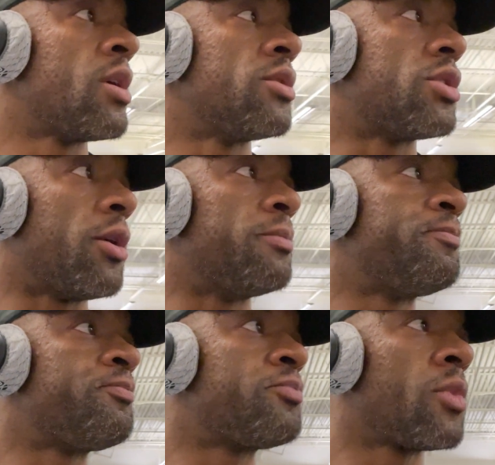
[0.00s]
So
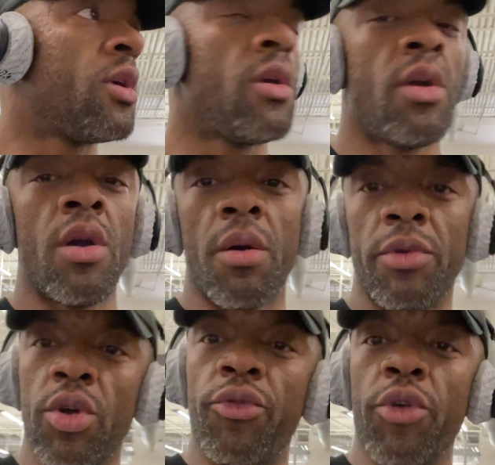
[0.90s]
I'm
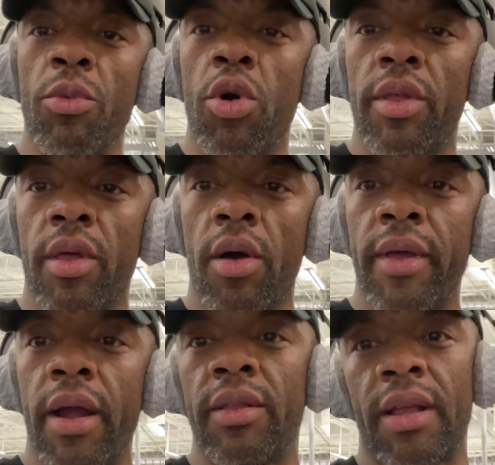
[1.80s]
going to do a few more on
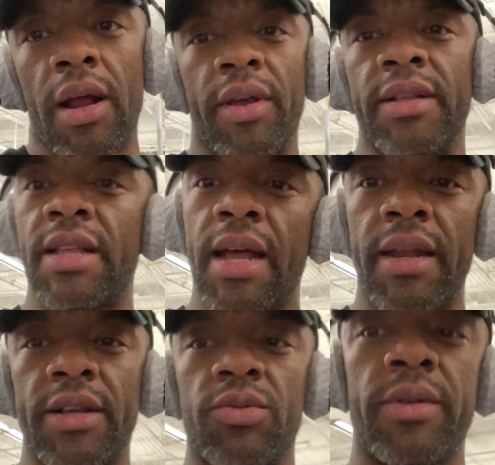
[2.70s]
there, and then I'll get to that
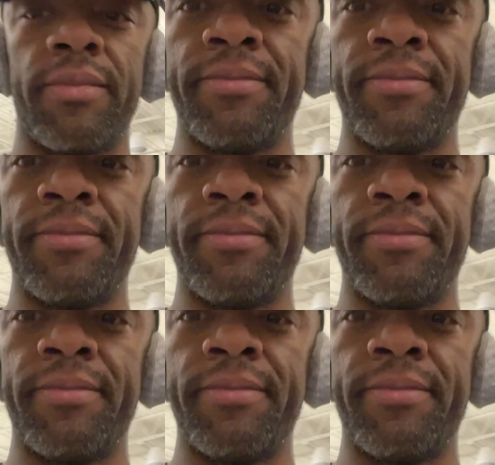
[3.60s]
next one.